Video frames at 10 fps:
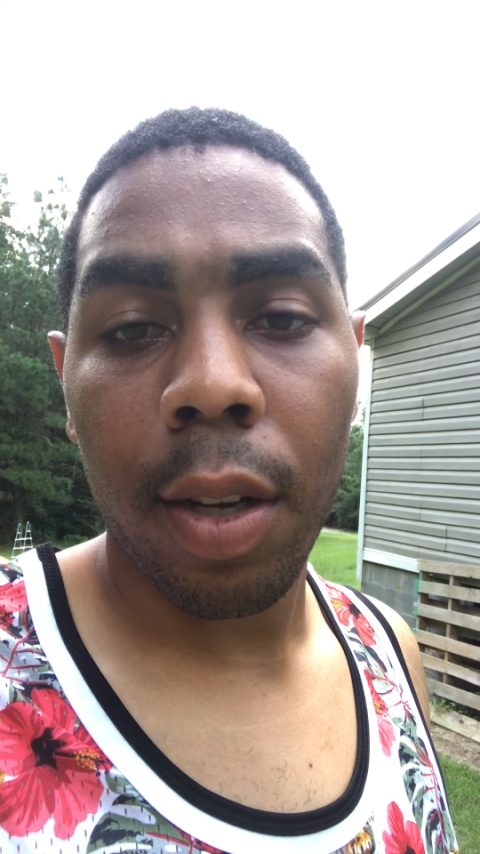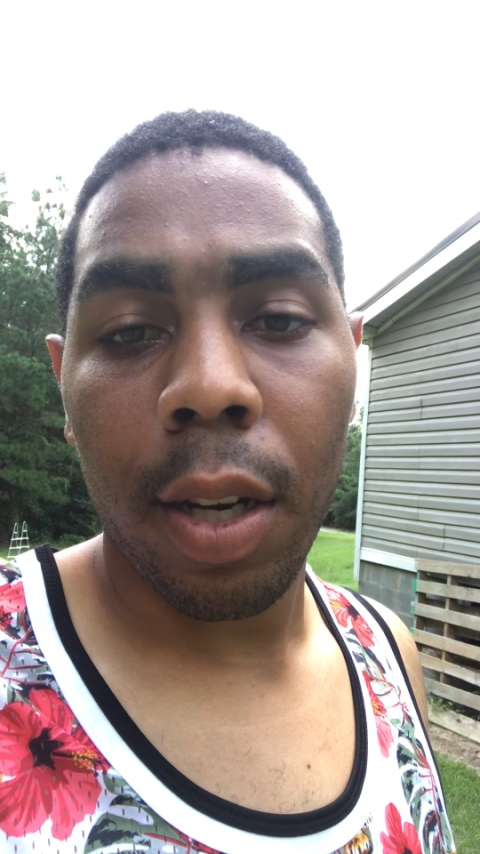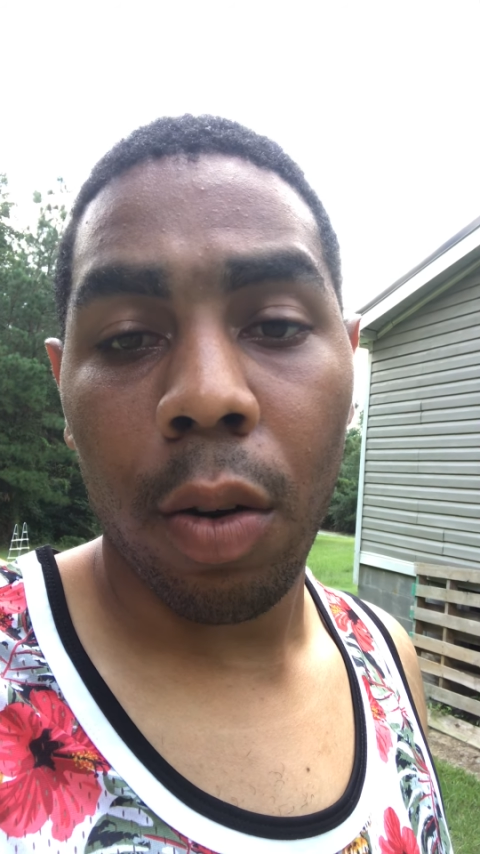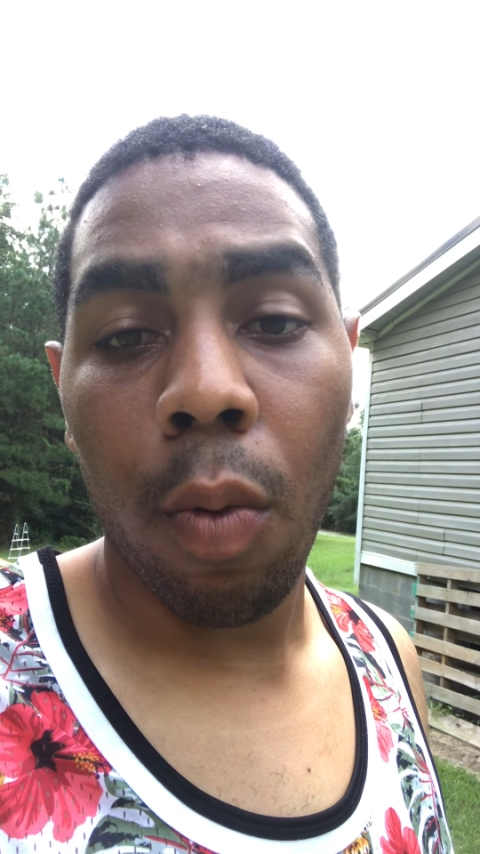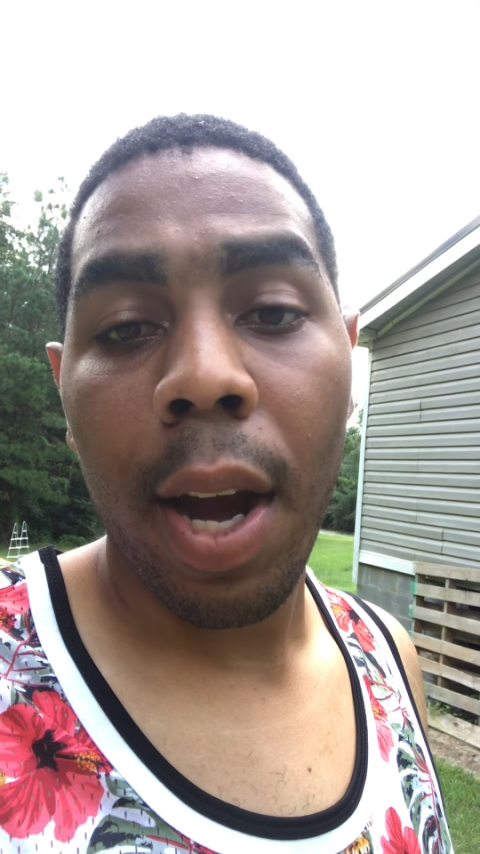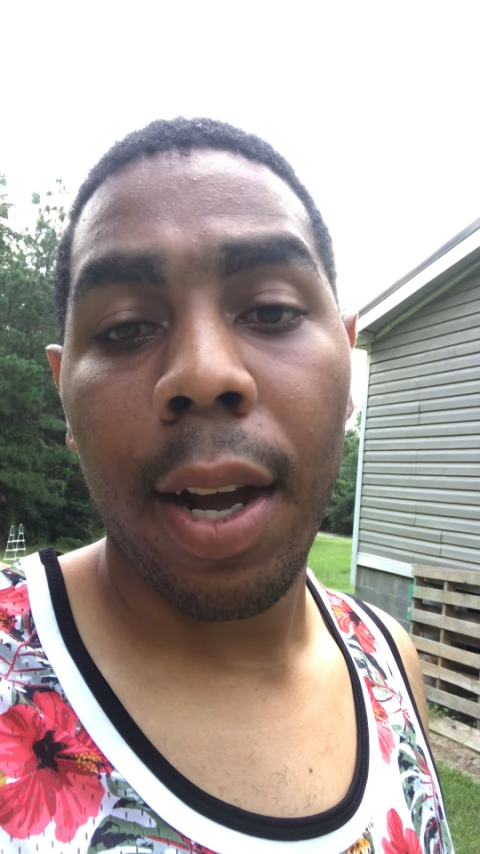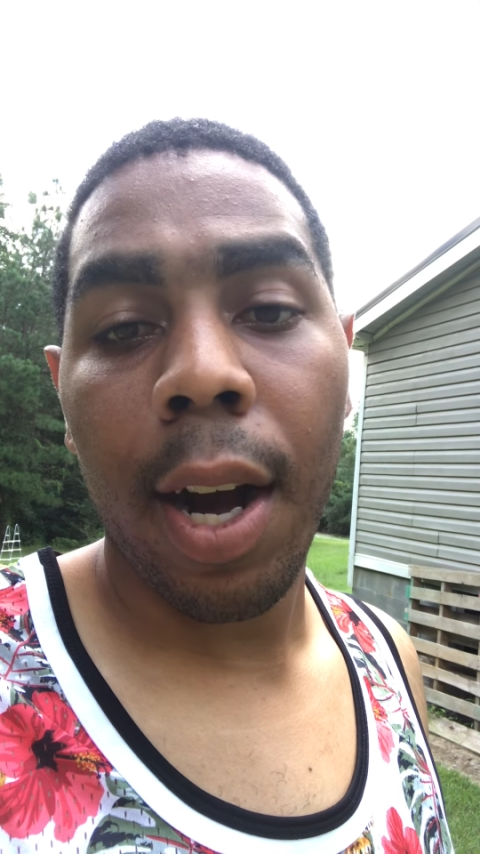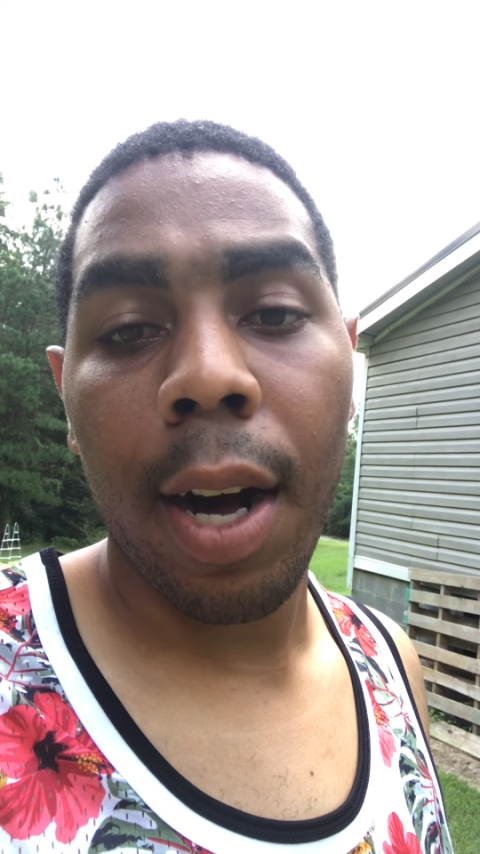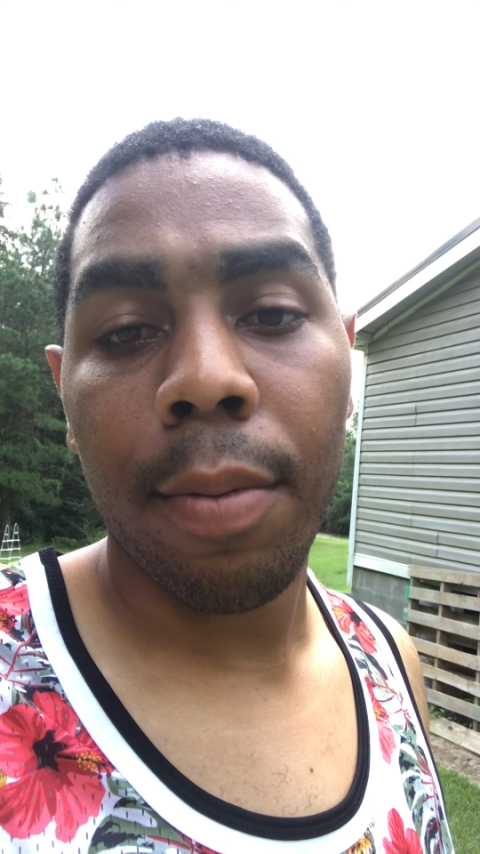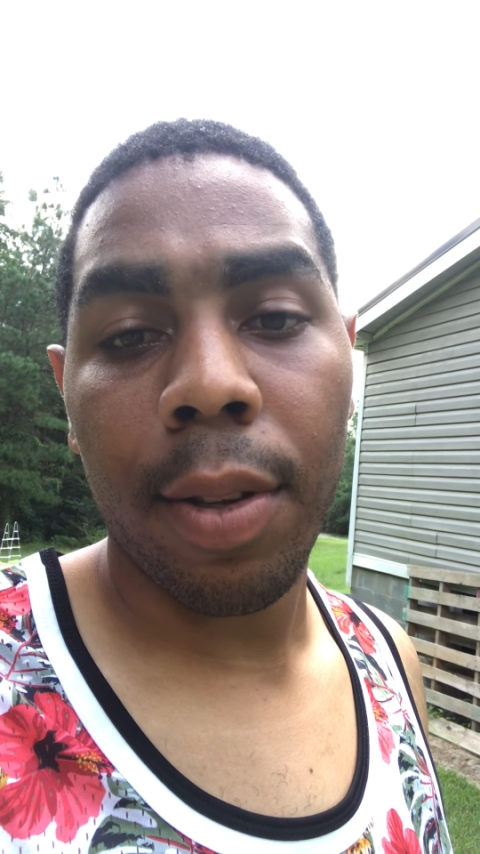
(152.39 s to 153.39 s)
and the white
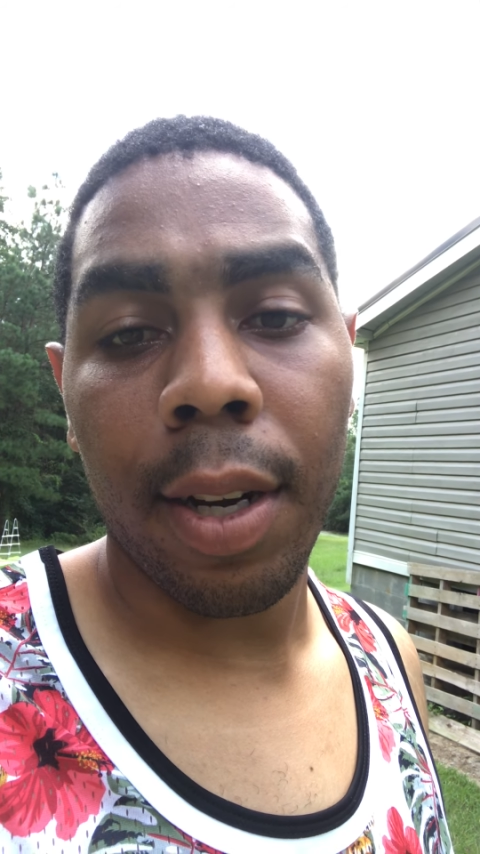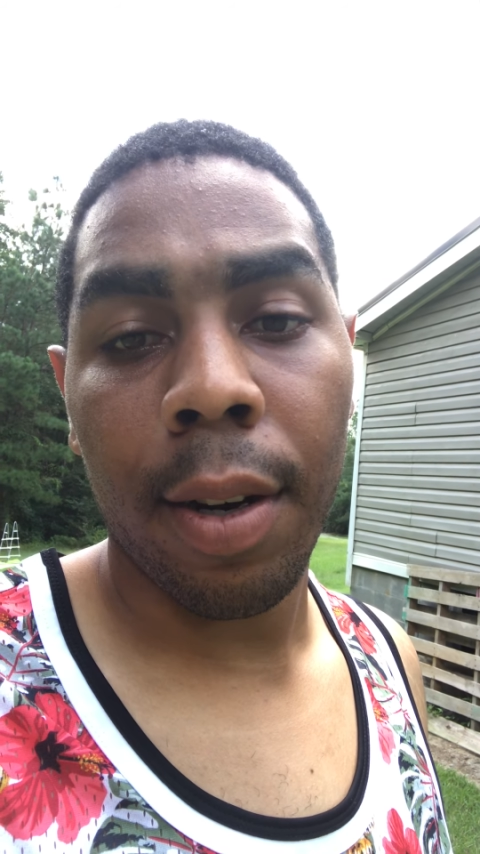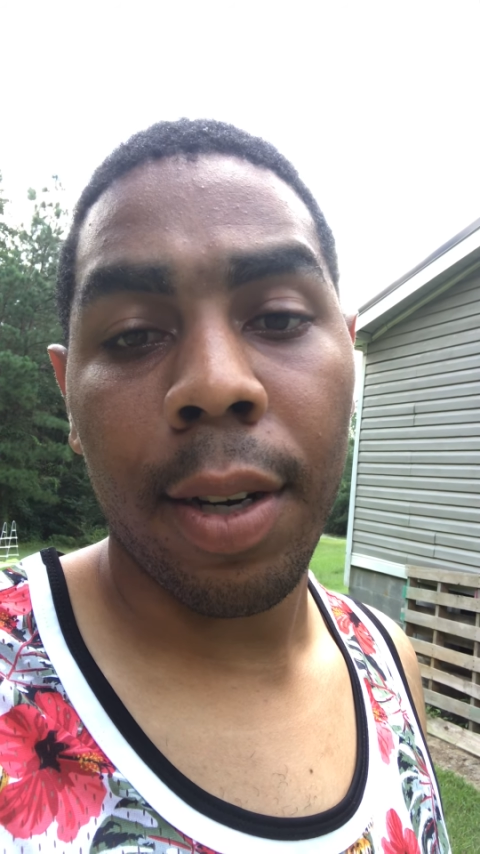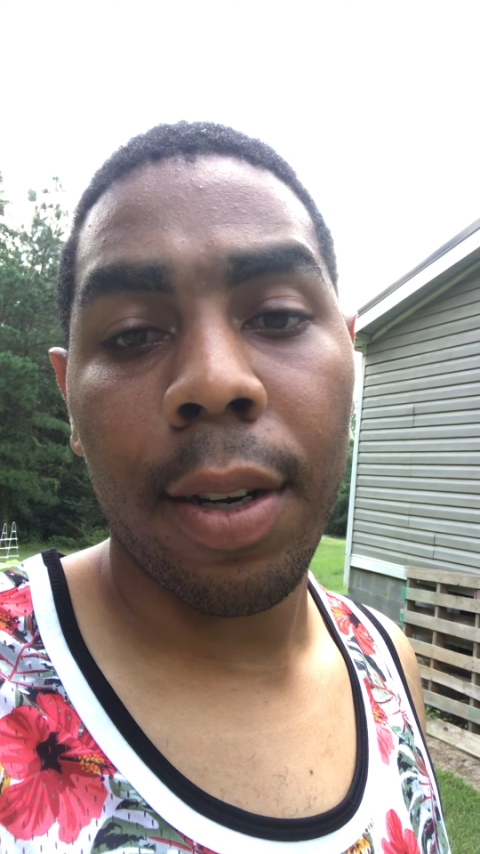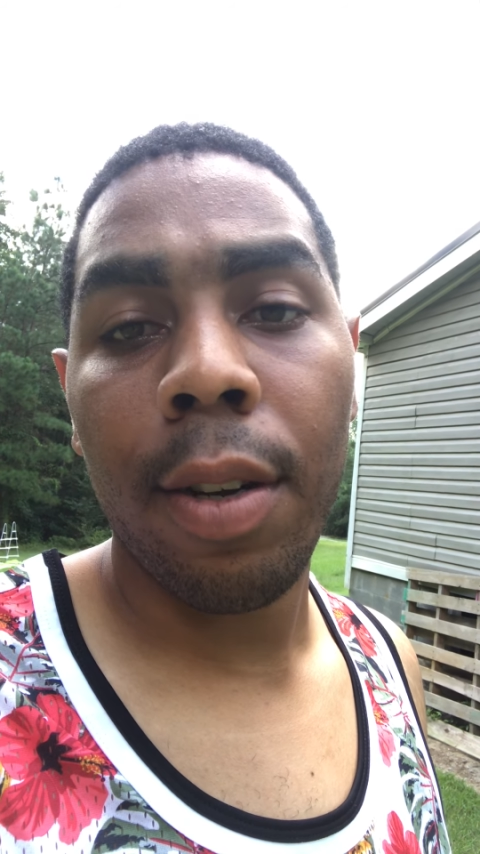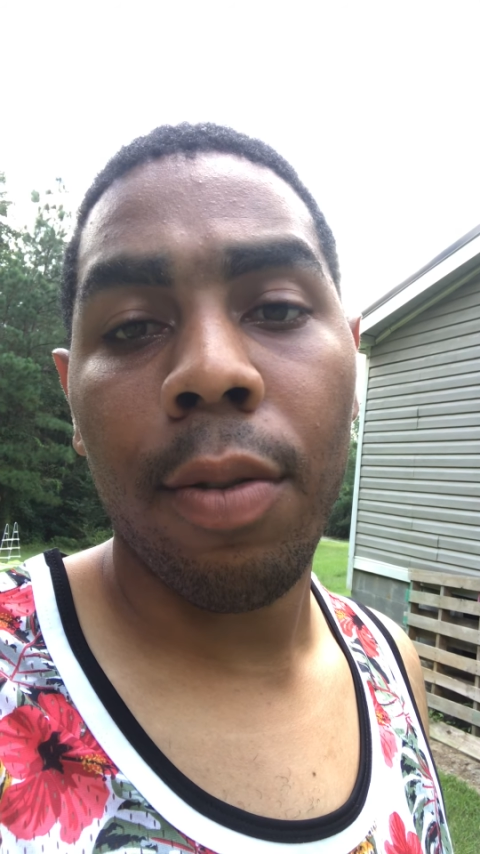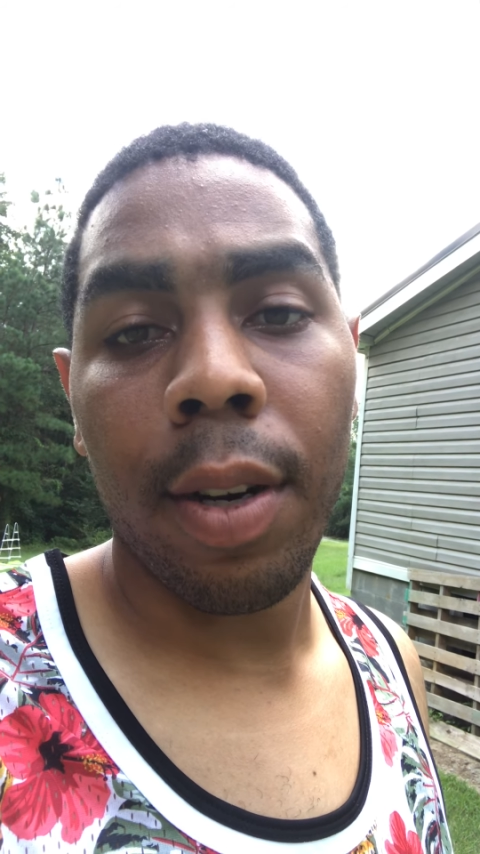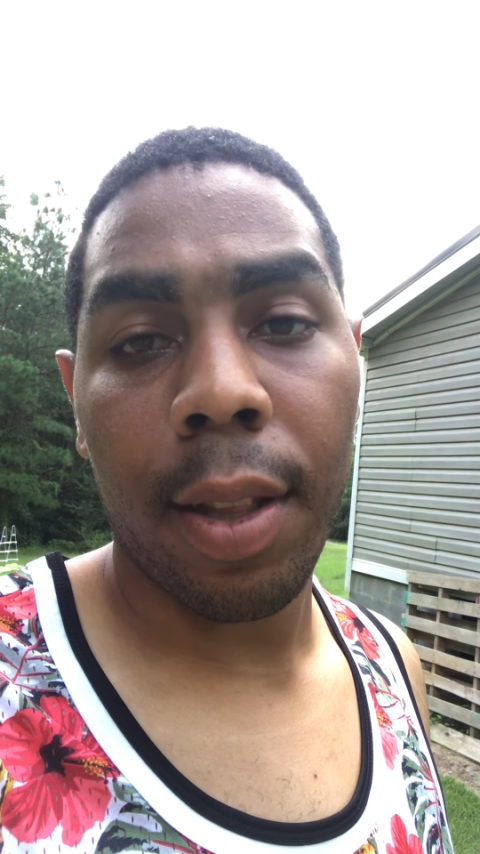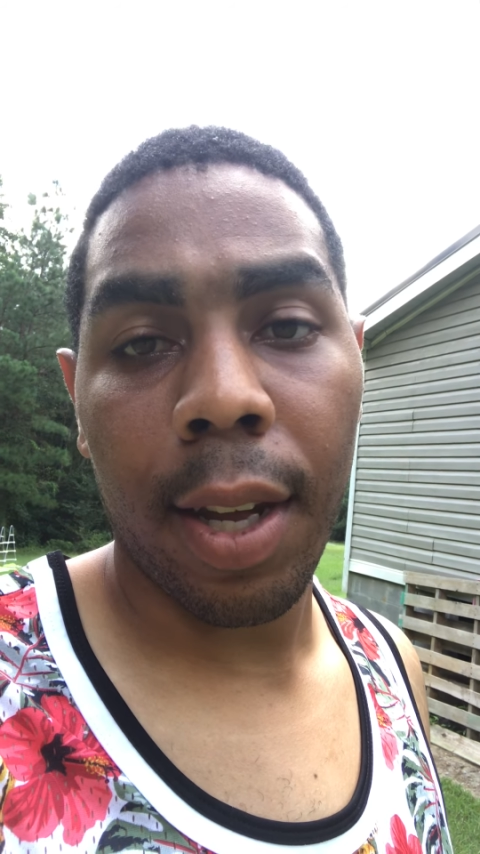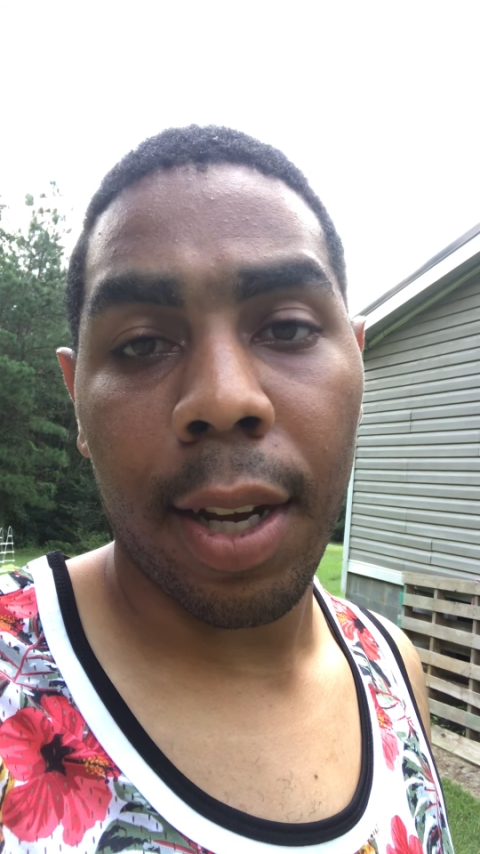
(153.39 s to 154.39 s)
cops there didn't do
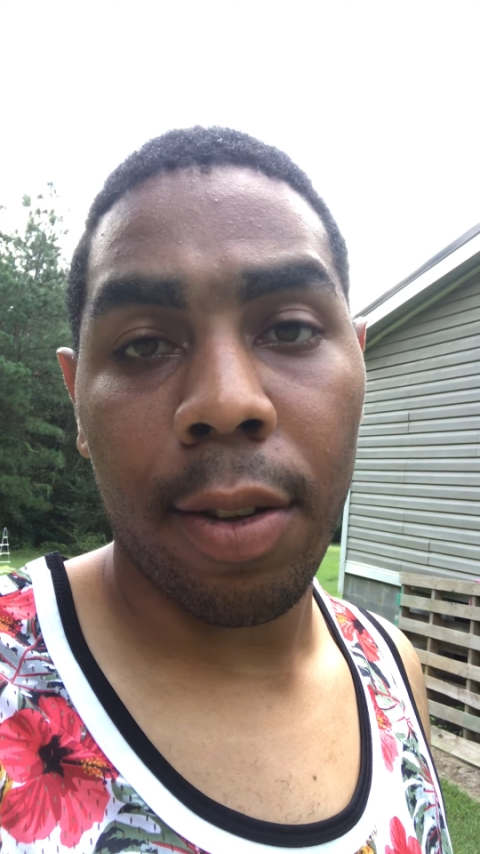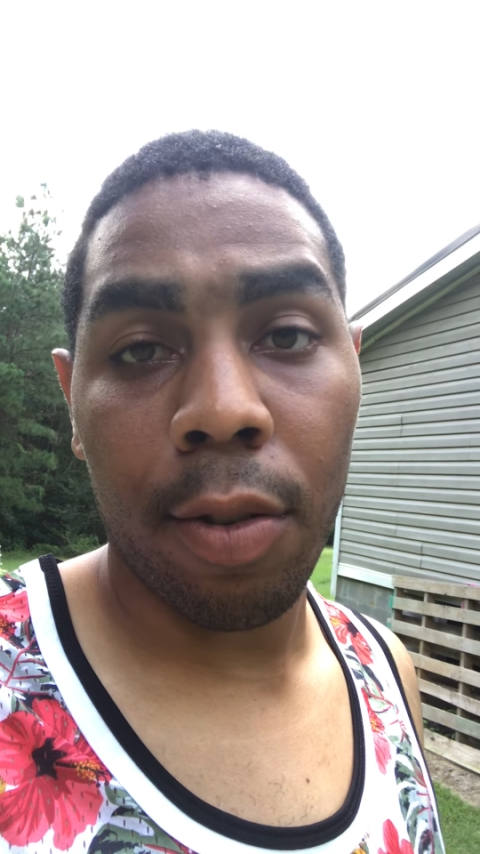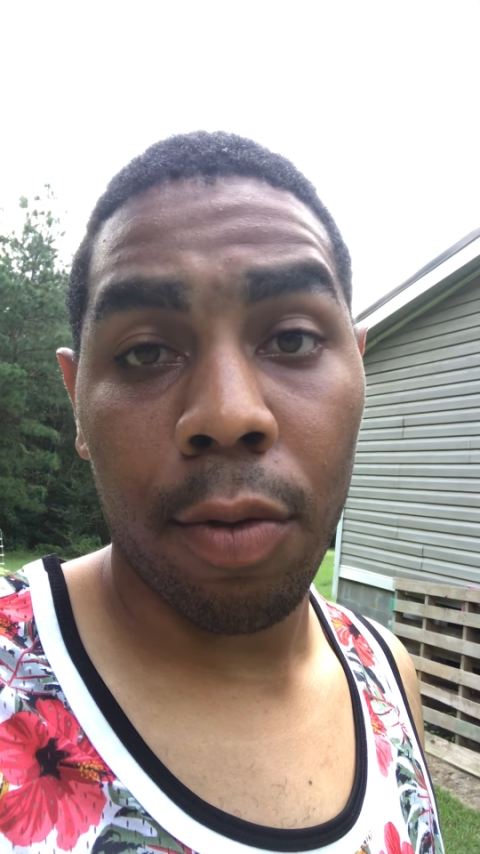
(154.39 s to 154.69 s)
anything to